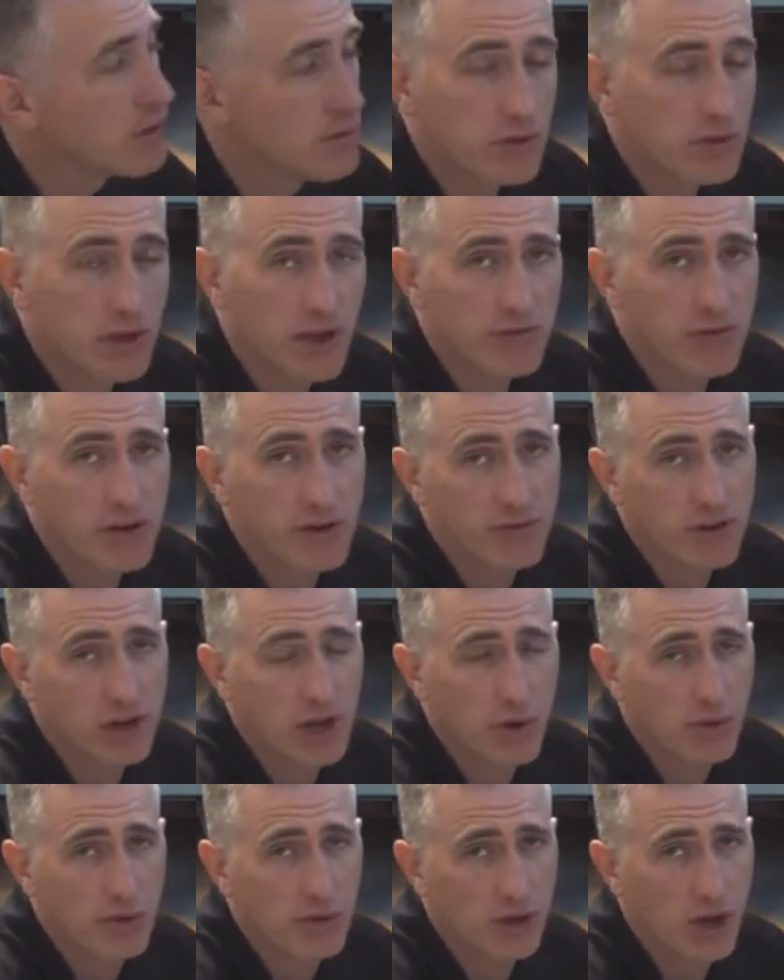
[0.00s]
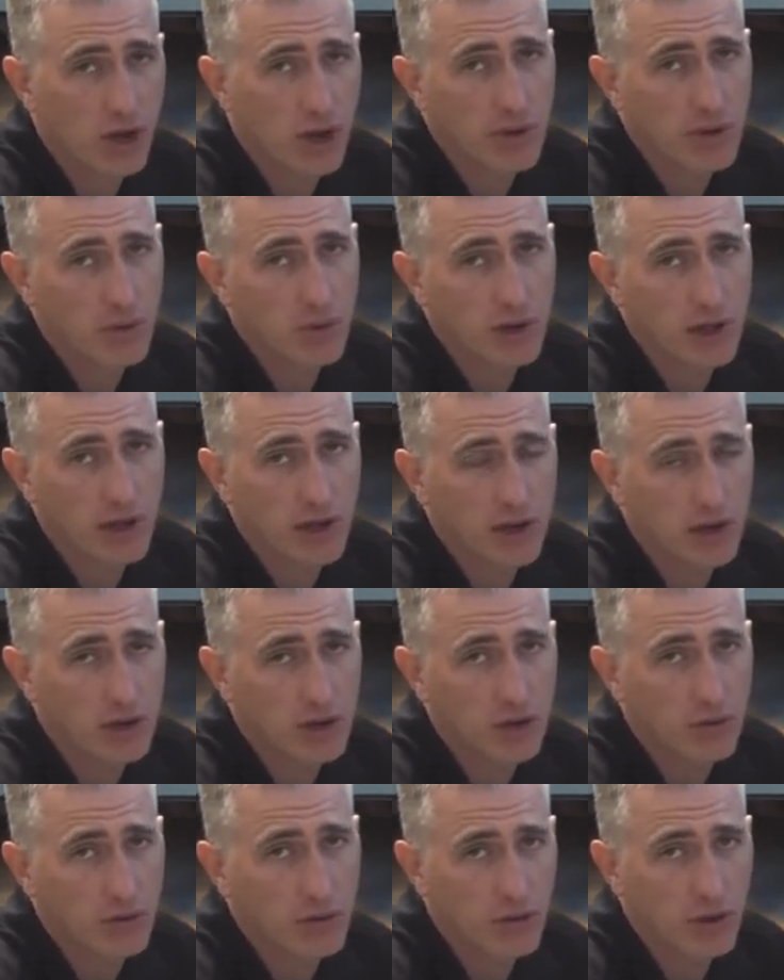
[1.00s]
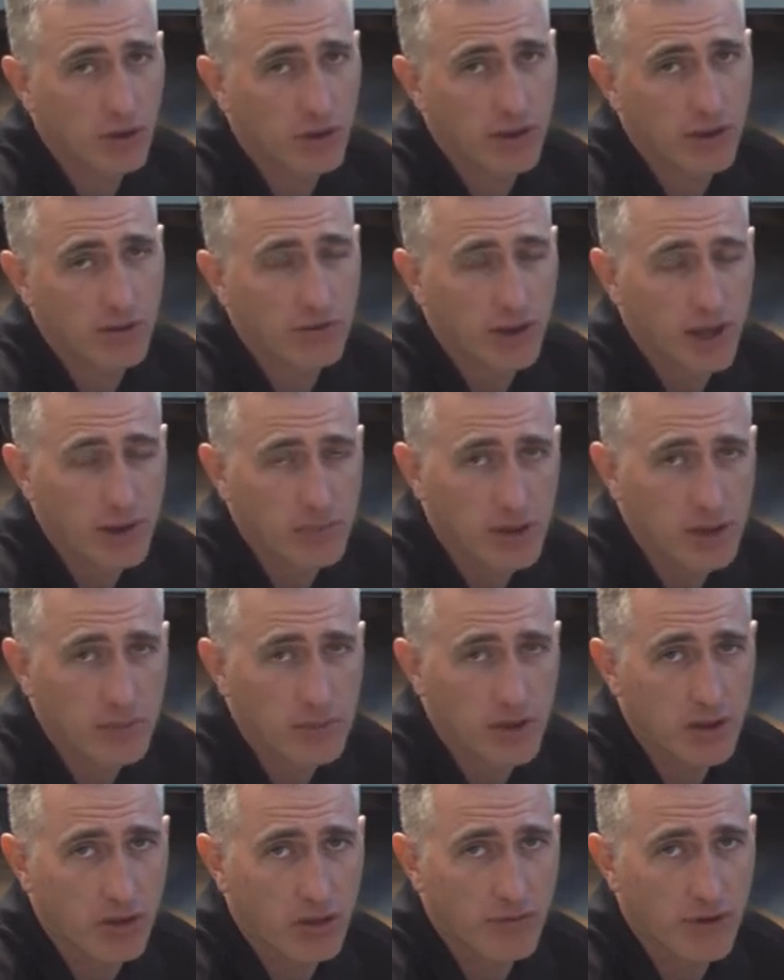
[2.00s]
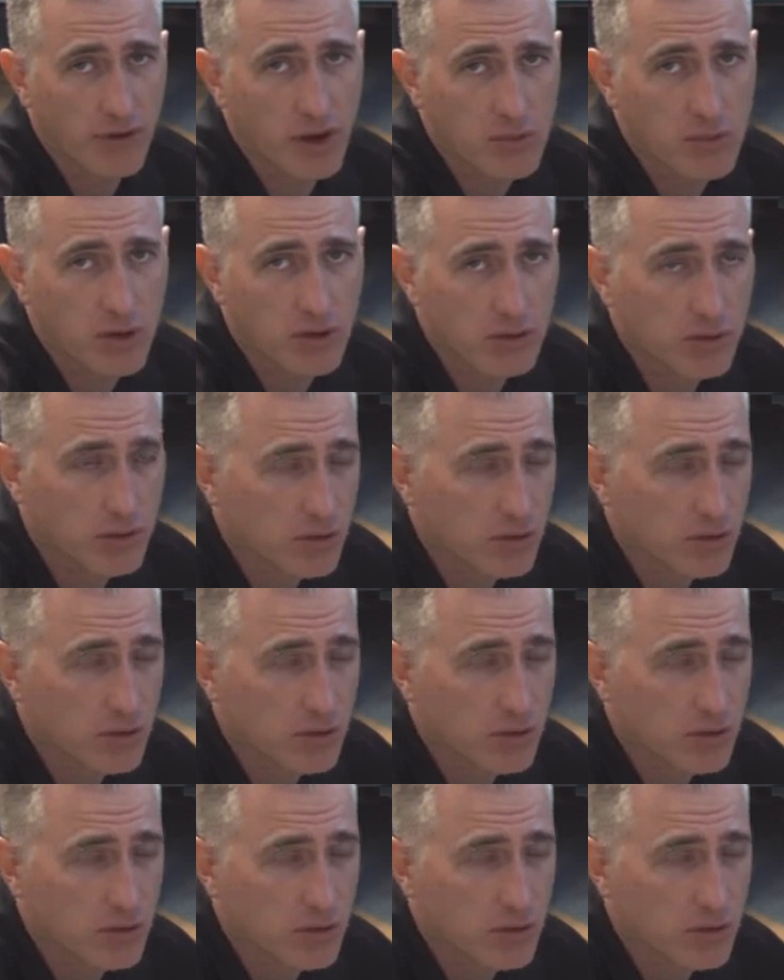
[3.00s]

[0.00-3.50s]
But even if you know it's coming, what are you going to do? It's got 78 millimeters of armor.